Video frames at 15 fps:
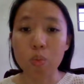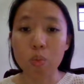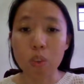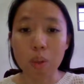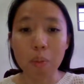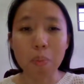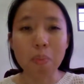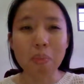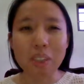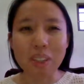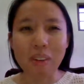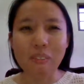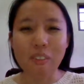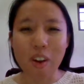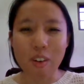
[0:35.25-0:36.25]
we
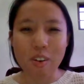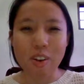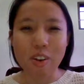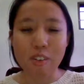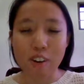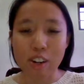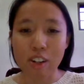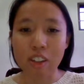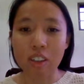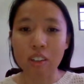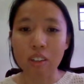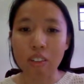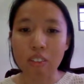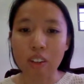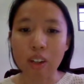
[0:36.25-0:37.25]
be very
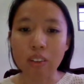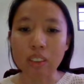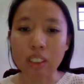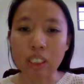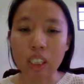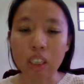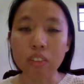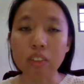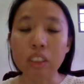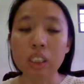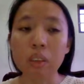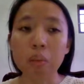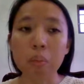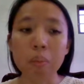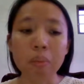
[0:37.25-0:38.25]
critical of ourselves
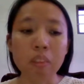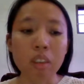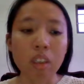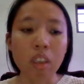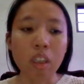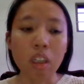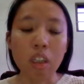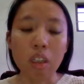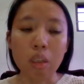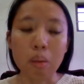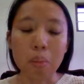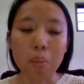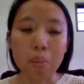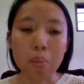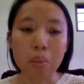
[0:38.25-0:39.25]

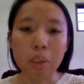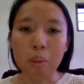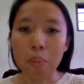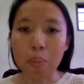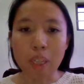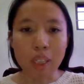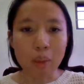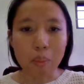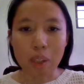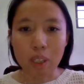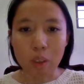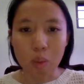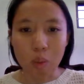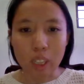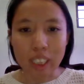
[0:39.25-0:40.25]
in
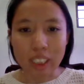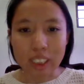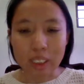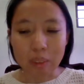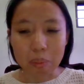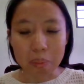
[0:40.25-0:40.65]
many ways.